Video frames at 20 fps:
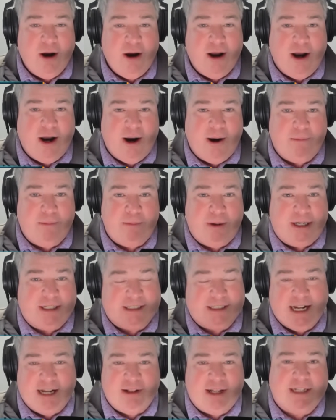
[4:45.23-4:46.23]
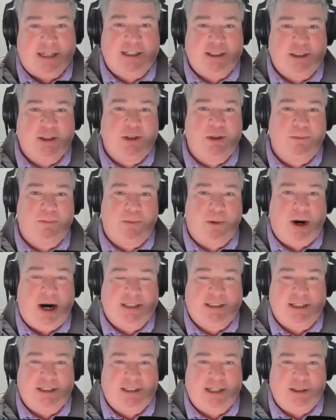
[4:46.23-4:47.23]
Uh, but it's not like this due
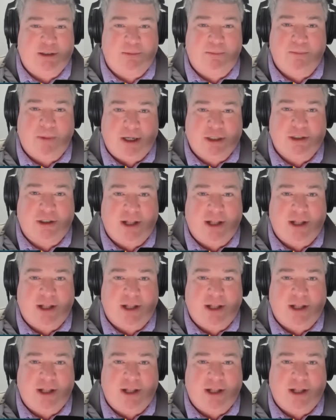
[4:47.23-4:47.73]
process has much